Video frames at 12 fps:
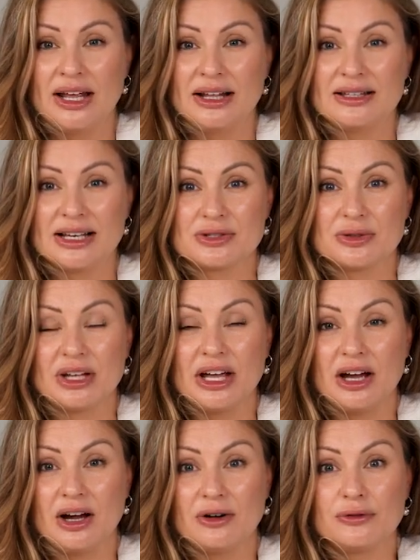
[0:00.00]
and doesn't
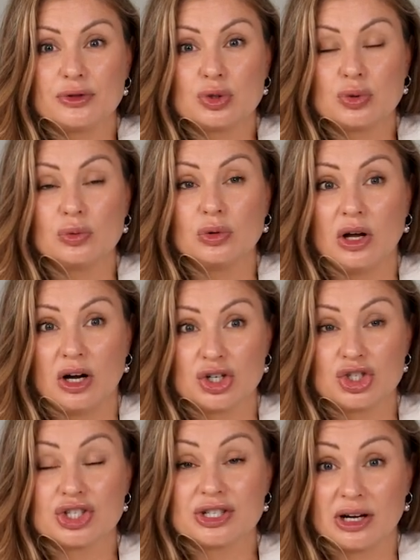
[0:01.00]
have too
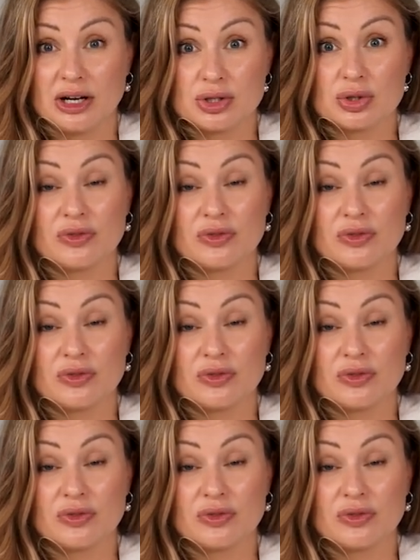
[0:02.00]
large size